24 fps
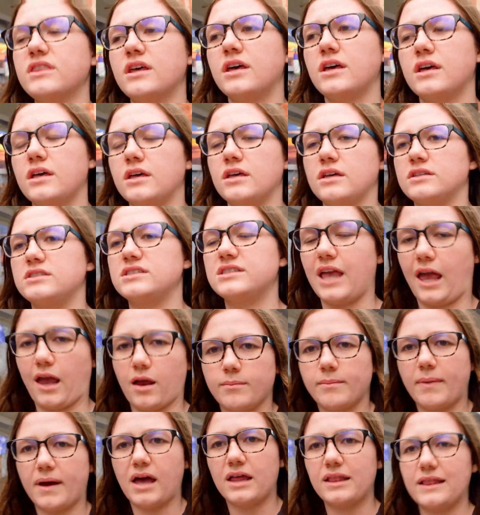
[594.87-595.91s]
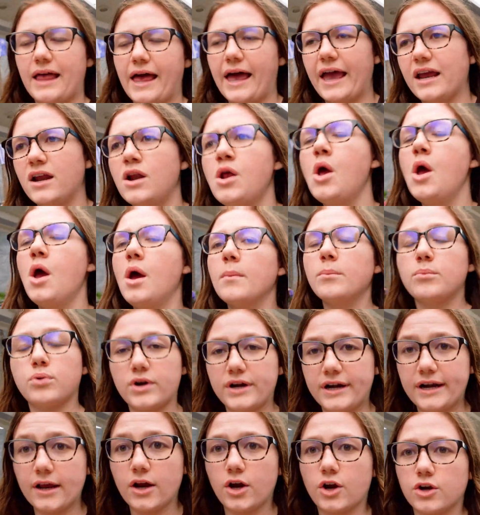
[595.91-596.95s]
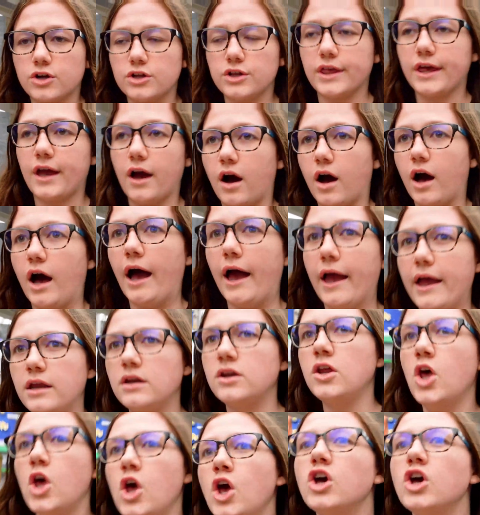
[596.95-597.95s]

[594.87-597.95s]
the standby line pretty early on.